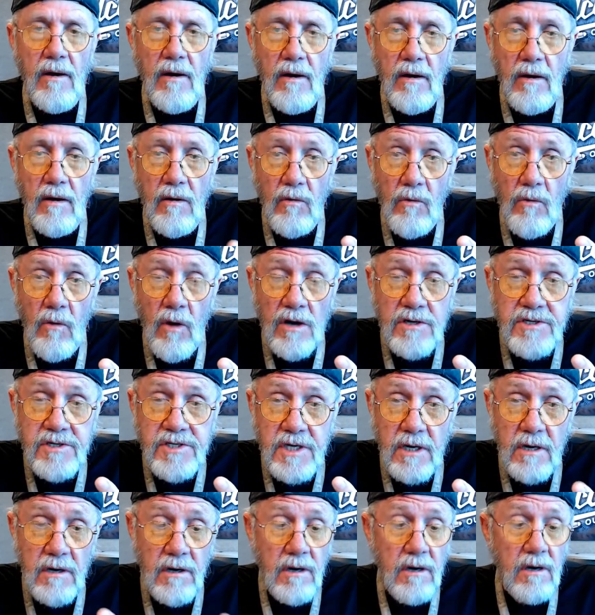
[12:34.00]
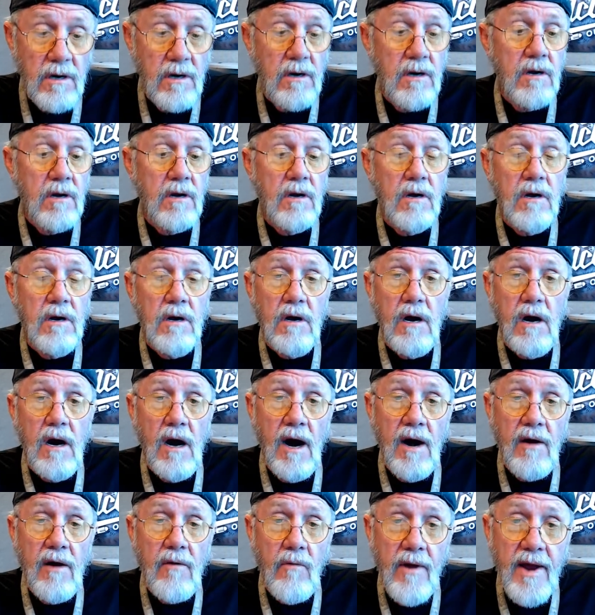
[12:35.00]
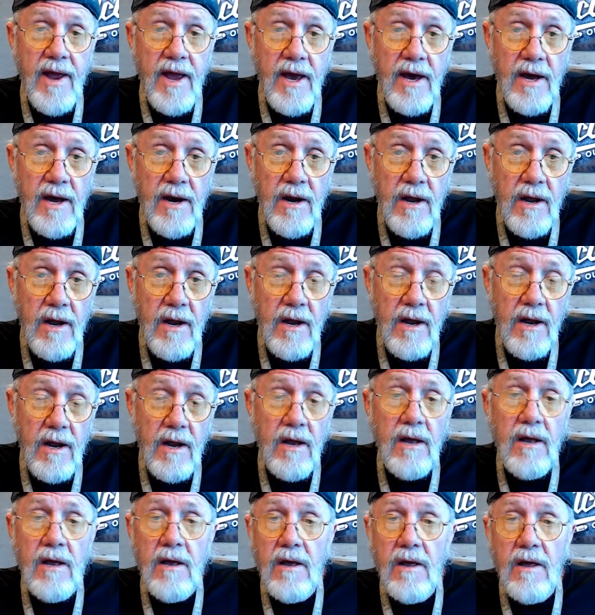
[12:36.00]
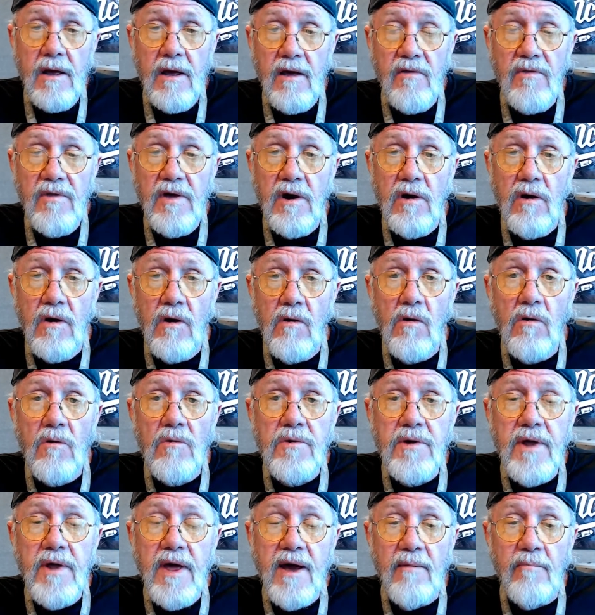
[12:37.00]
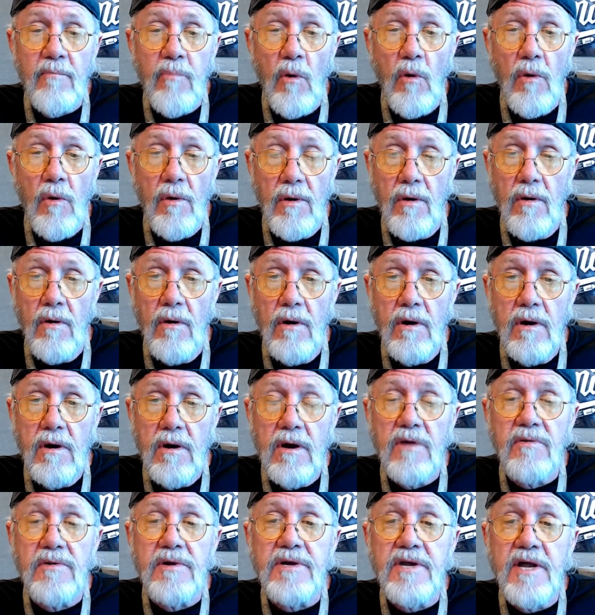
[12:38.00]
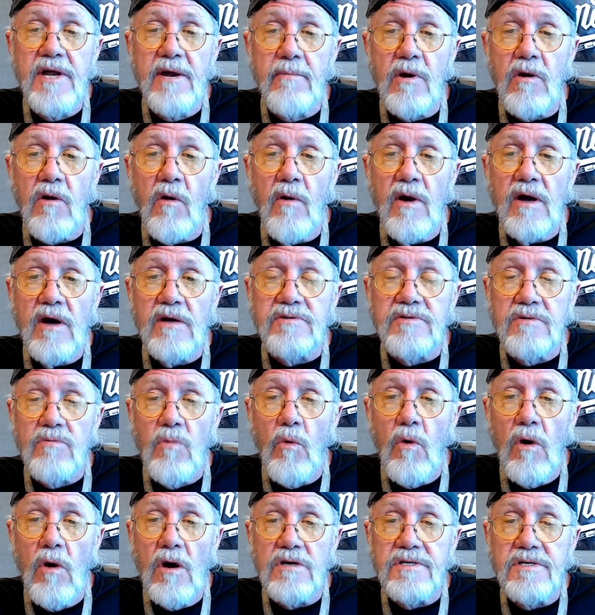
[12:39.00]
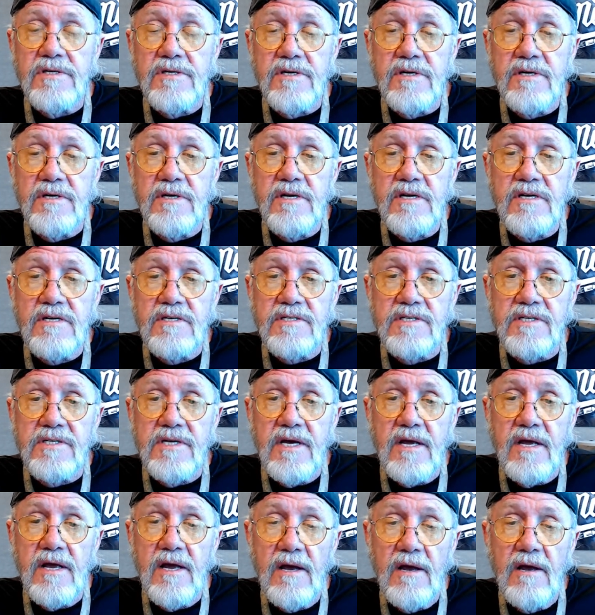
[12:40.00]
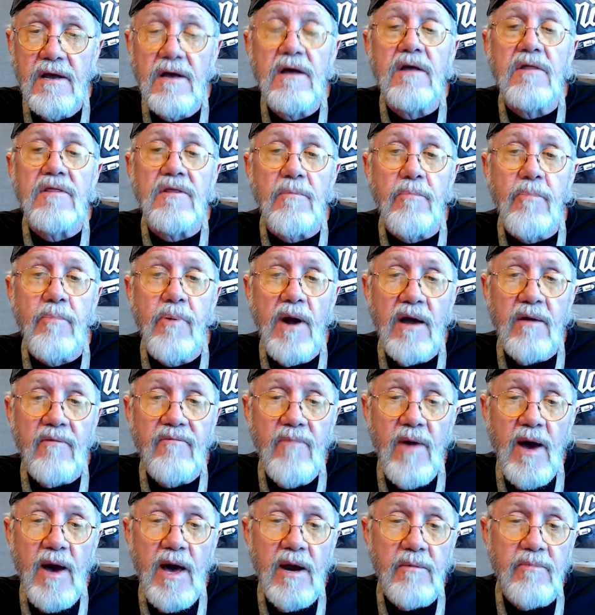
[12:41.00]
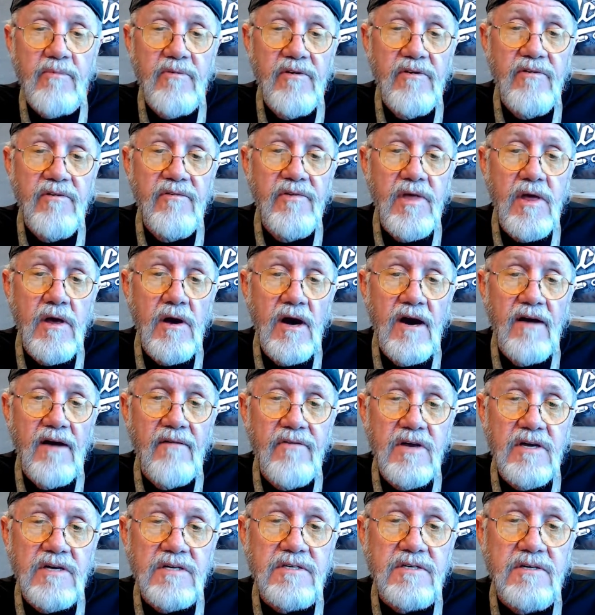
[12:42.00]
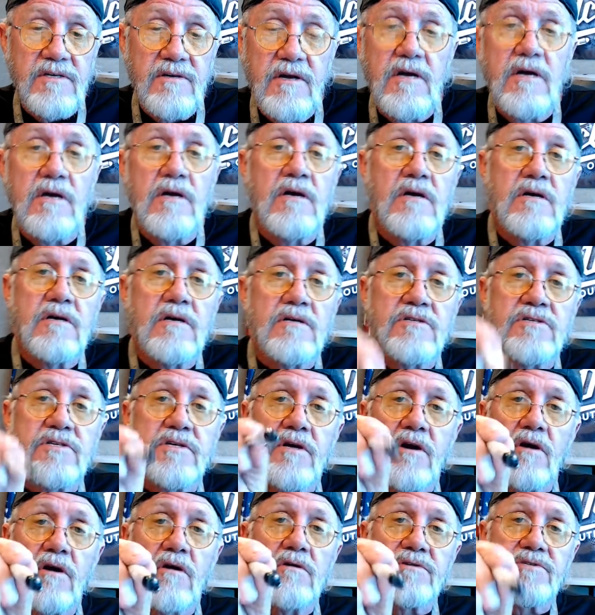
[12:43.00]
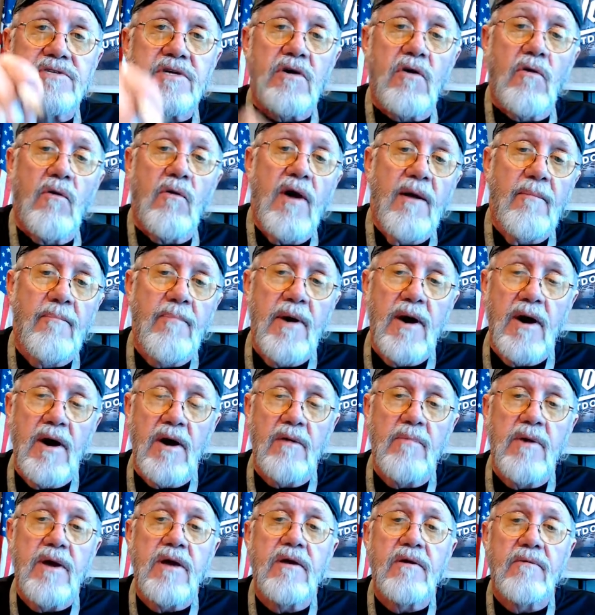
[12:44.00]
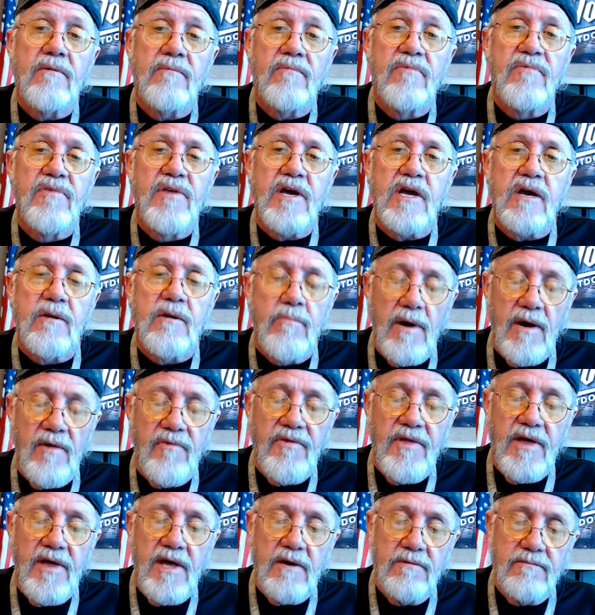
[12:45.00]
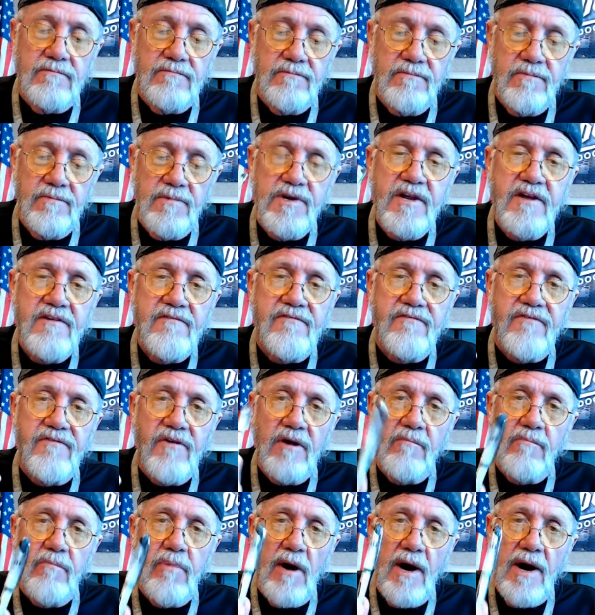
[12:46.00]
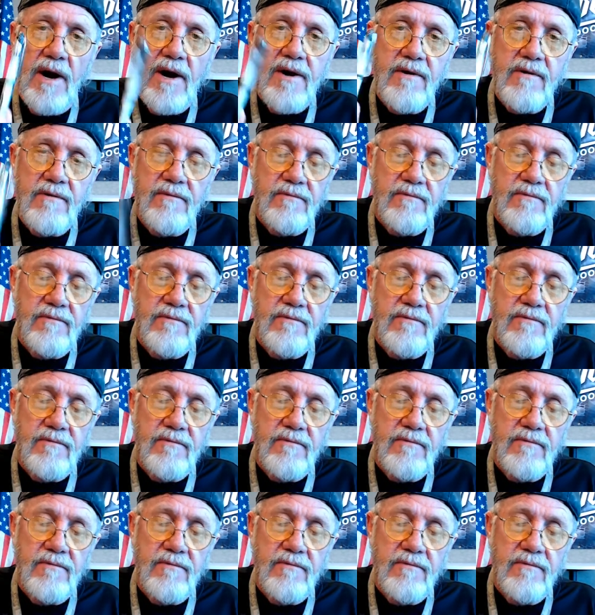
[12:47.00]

Russia, Iran, and then our own damn border, and the Democrats in Washington, D.C. The pragmatic view of the obvious scares the crap out of me. Think about that. Defund Biden.